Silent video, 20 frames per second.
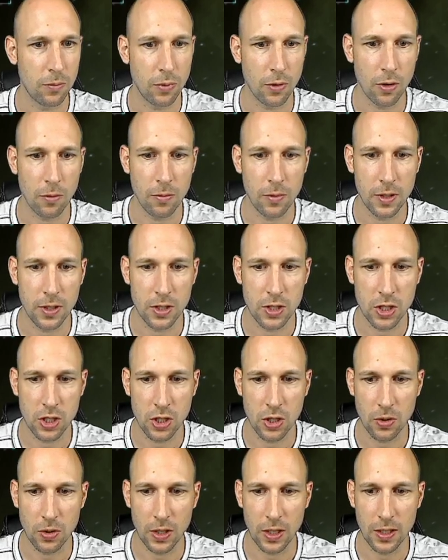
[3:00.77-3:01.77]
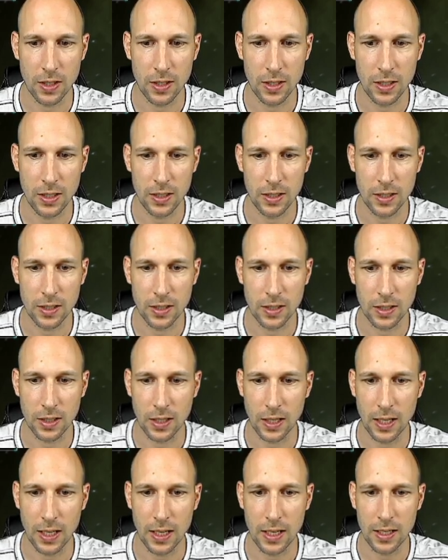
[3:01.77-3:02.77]
probably should at least
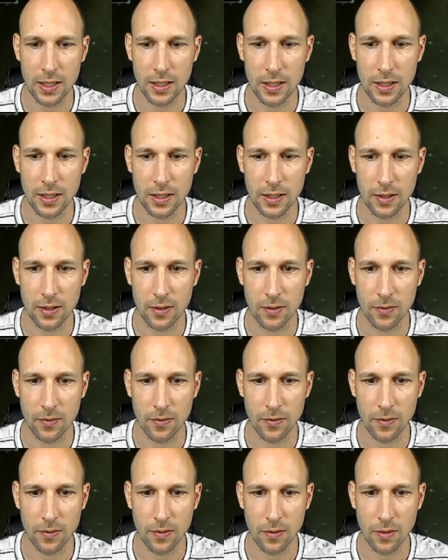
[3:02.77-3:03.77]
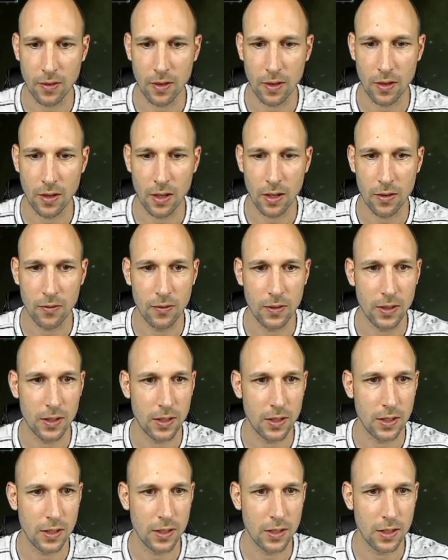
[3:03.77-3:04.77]
add, can we
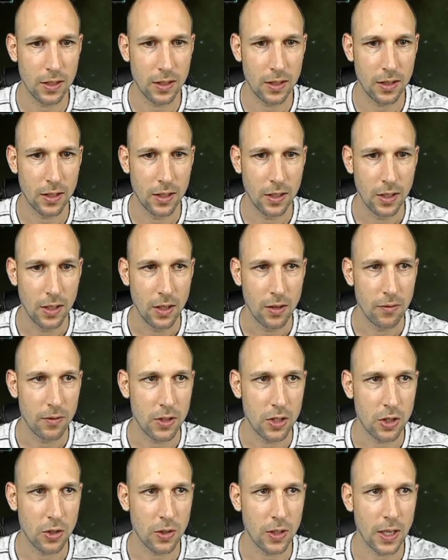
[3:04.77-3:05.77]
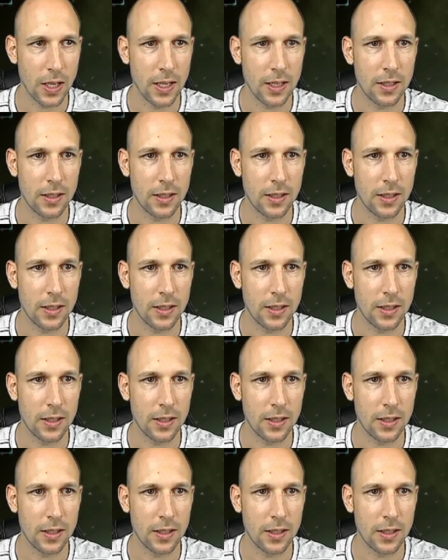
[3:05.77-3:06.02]
see this? We should add